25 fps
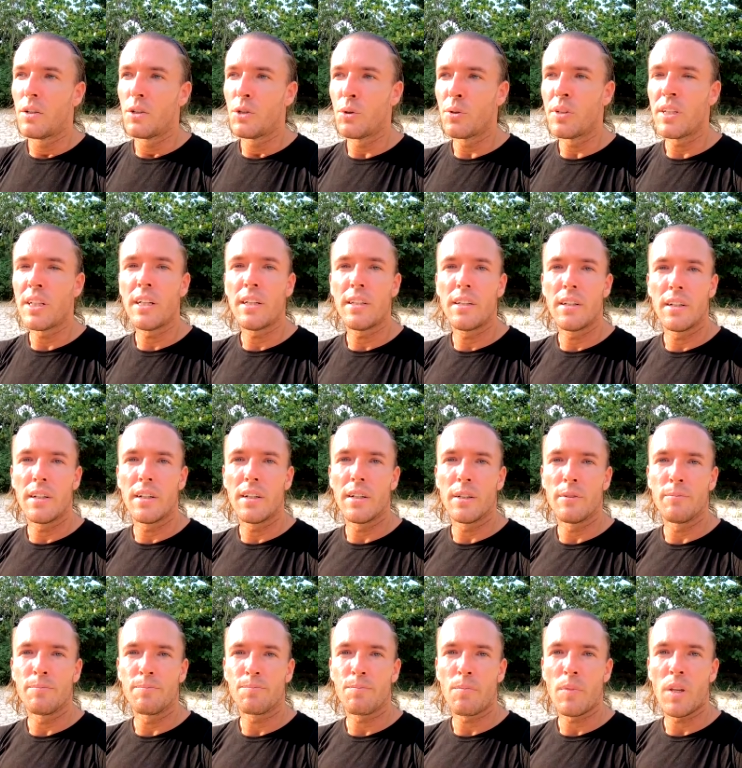You need
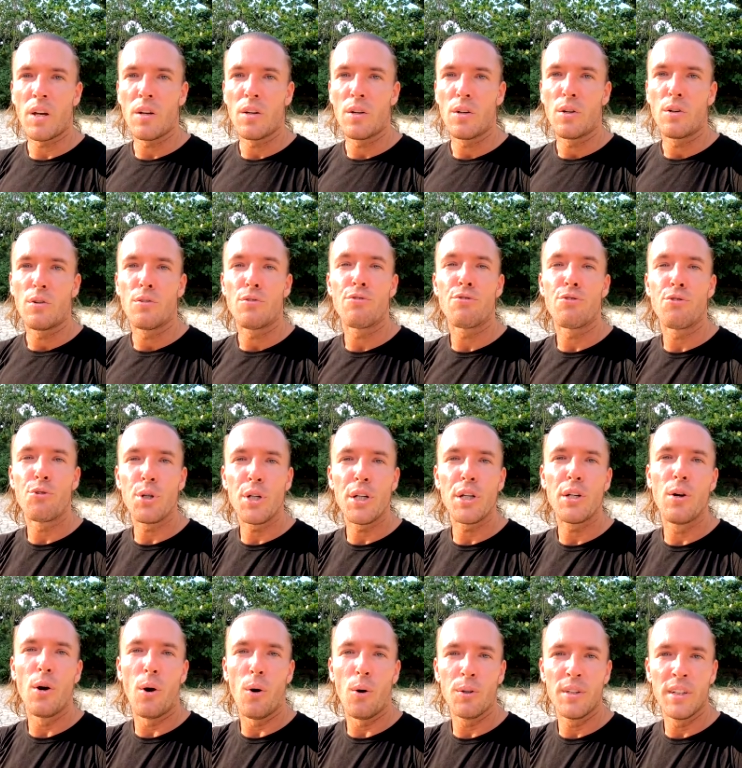um, three
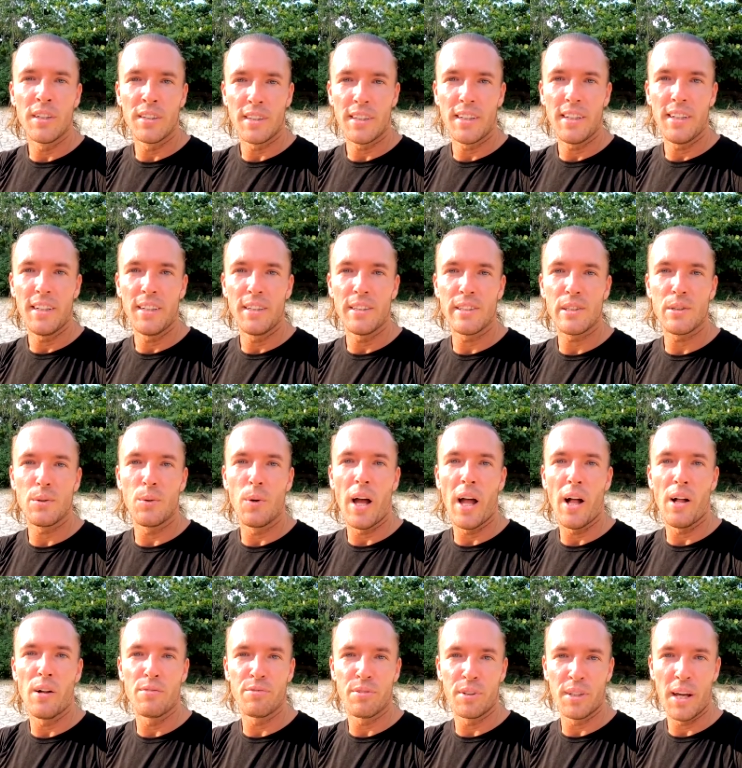golden keys to
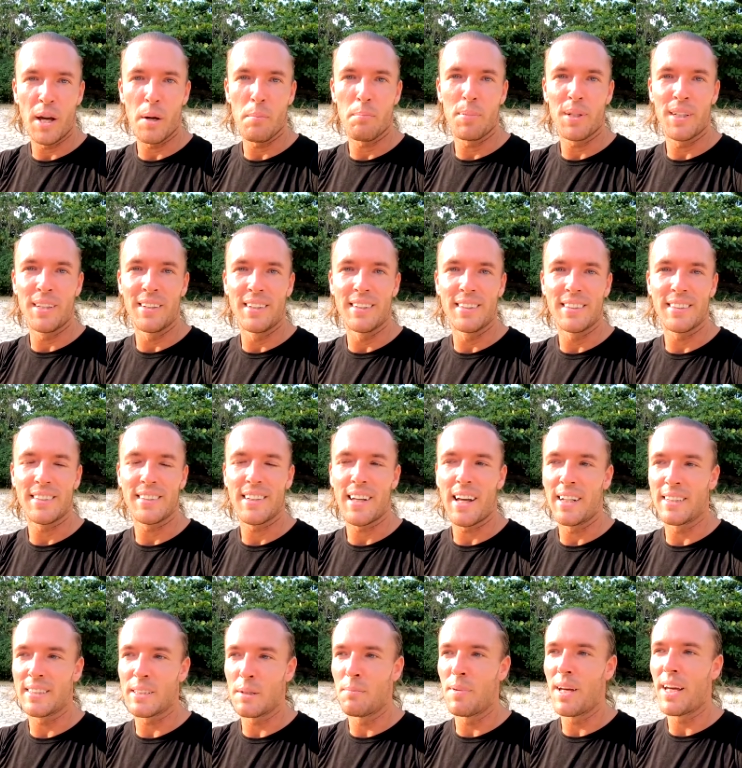health and happiness
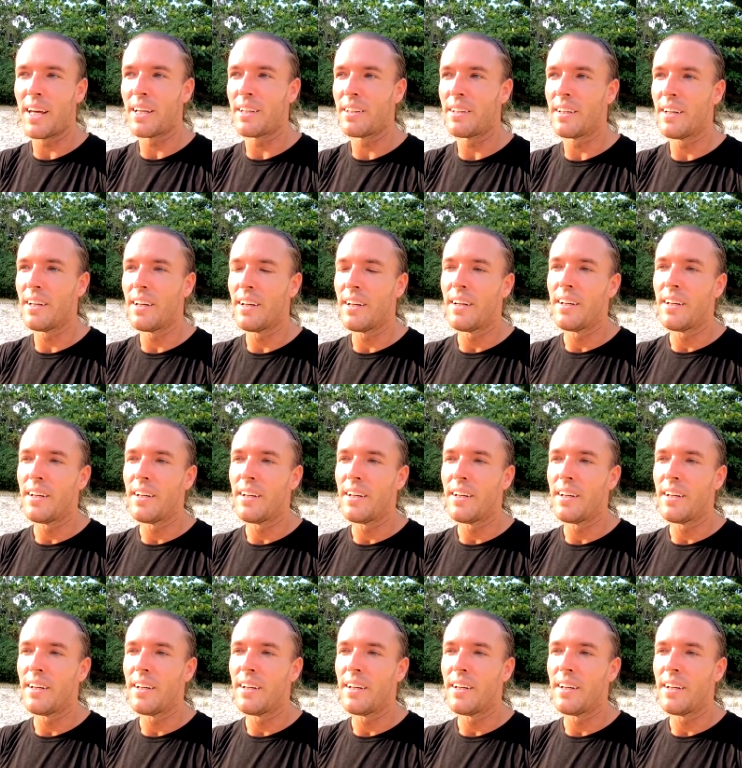as a man,